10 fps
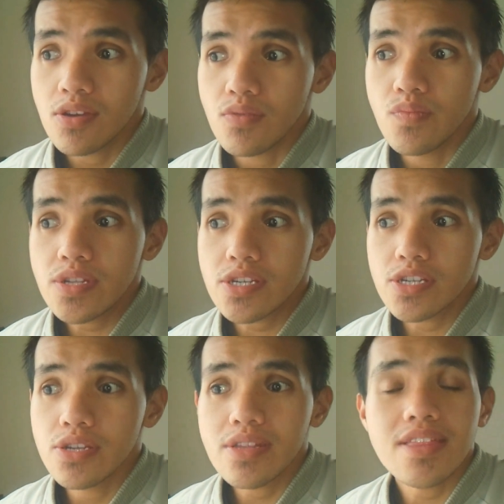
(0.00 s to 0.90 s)
which
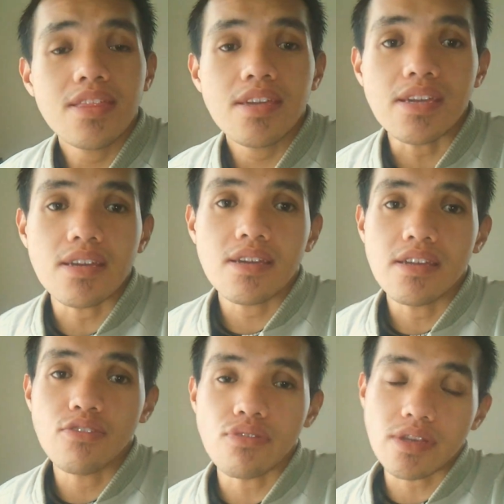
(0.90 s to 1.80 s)
do you think,
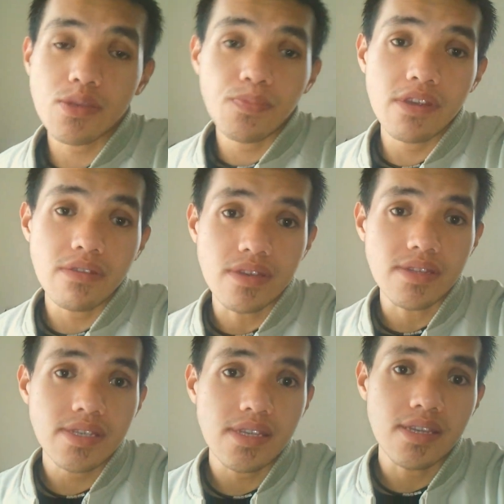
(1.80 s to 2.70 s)
in your
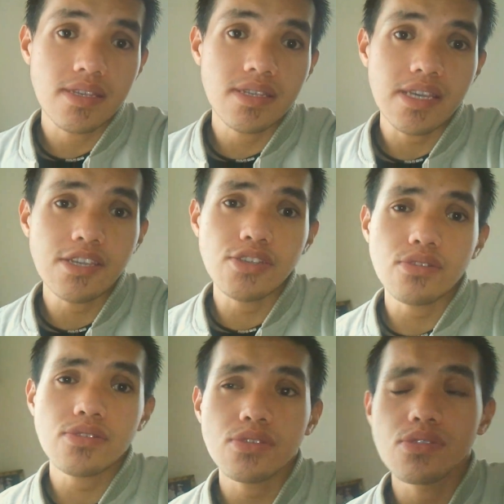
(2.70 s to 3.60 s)
experience, is
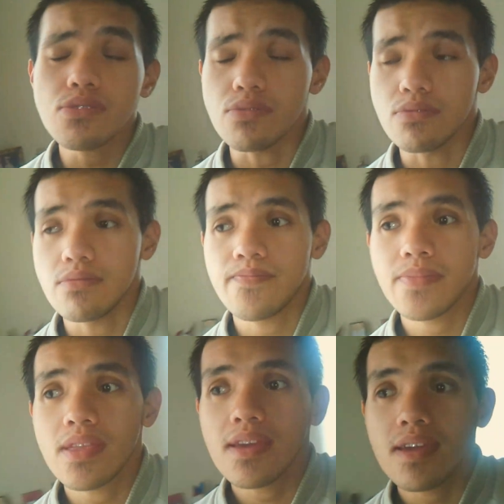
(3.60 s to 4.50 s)
easier to do?
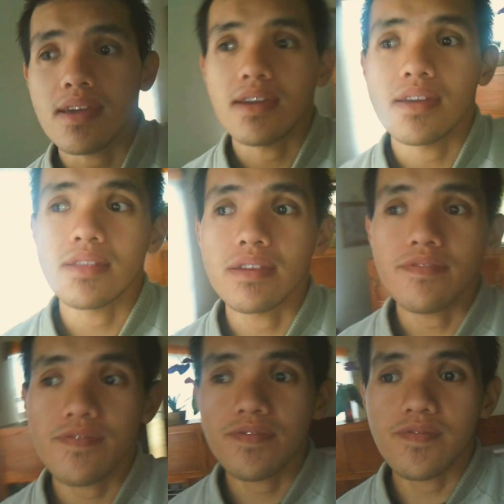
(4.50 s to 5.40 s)
And if
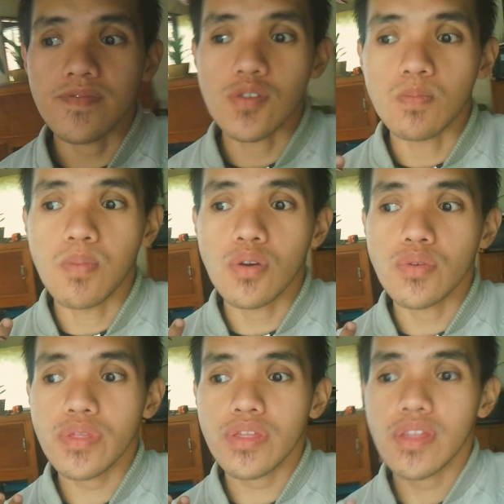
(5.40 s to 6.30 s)
you
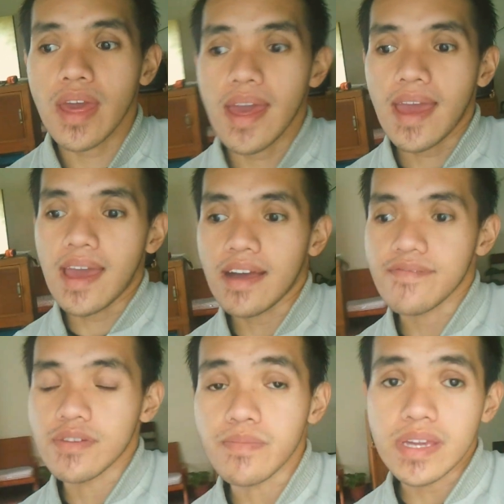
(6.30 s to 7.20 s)
both have
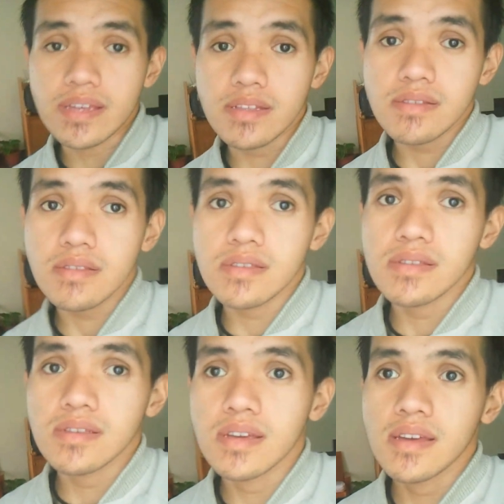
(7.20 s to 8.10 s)
the
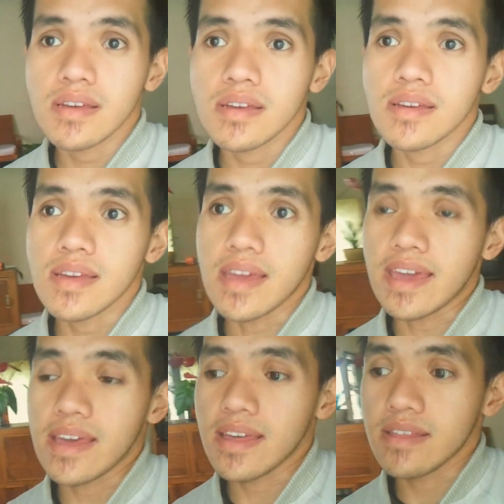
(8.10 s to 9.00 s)
means
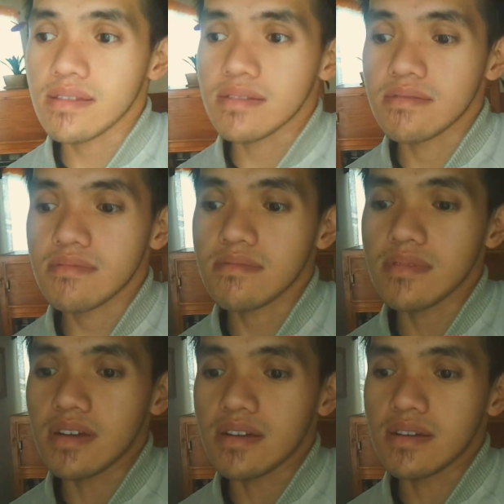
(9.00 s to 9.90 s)
and
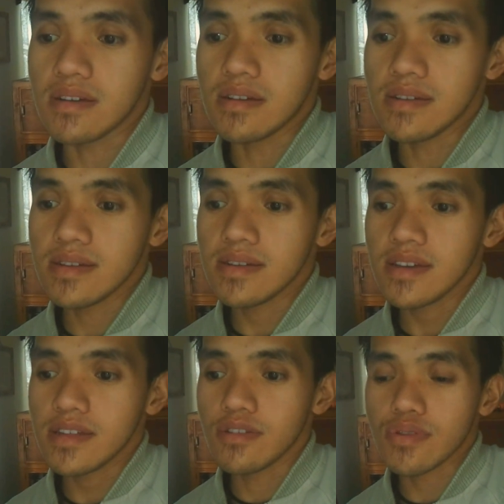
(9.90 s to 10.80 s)
uh,
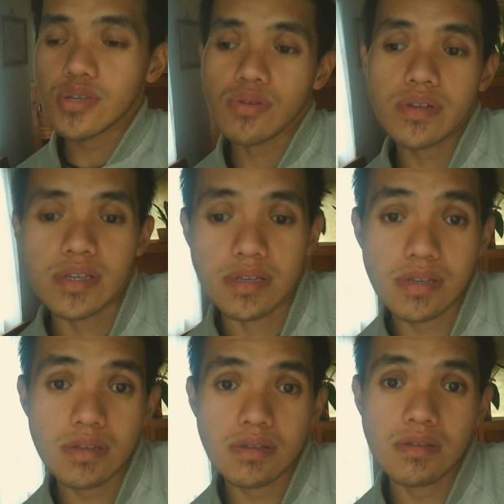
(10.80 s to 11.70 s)
the
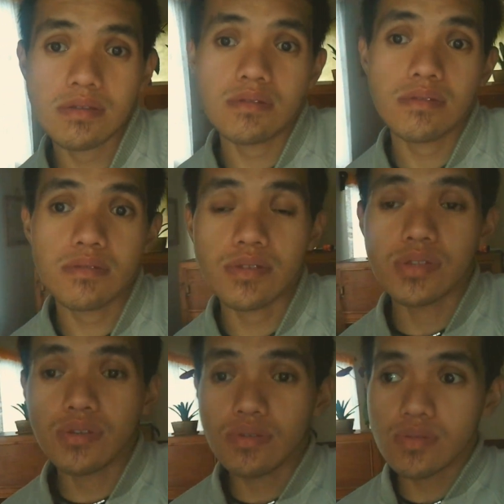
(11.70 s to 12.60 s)
resources to
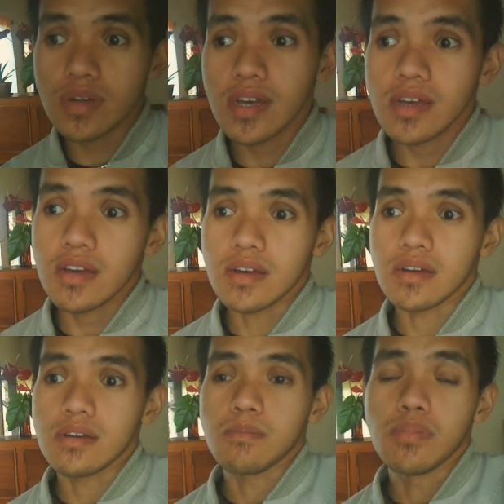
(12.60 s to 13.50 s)
do
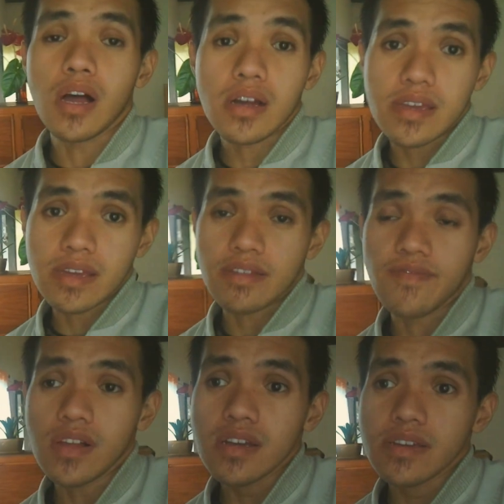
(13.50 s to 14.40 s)
um, blogging and
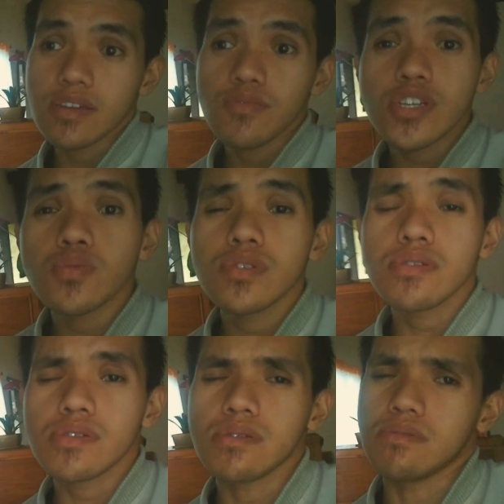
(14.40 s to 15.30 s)
vlogging, which would you
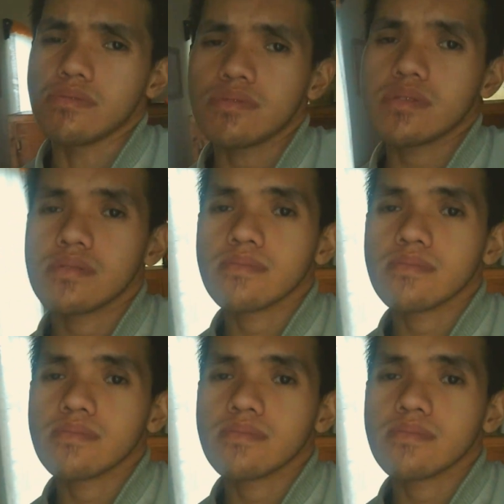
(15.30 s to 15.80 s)
choose?